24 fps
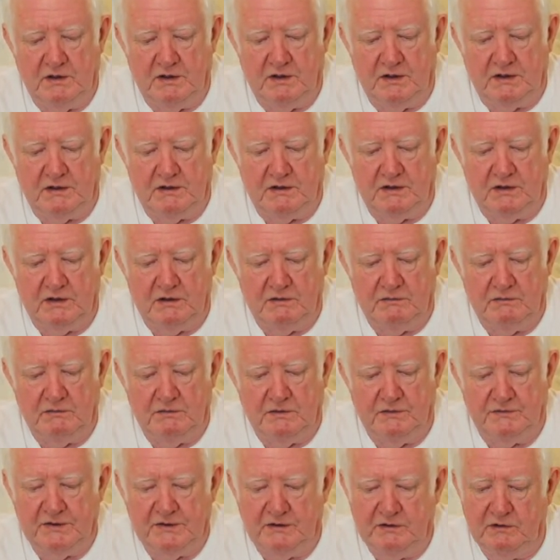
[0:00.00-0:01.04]
And
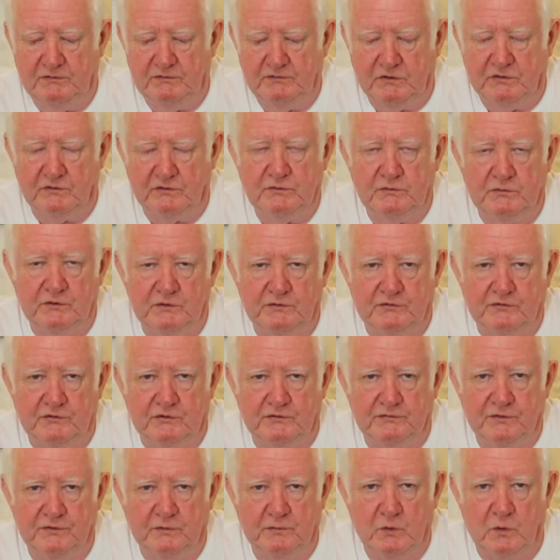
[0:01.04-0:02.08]
I think you've got some good
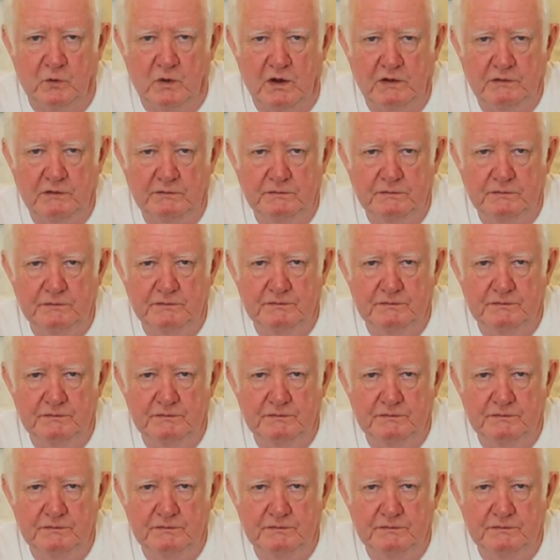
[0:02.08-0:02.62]
stuff, number one,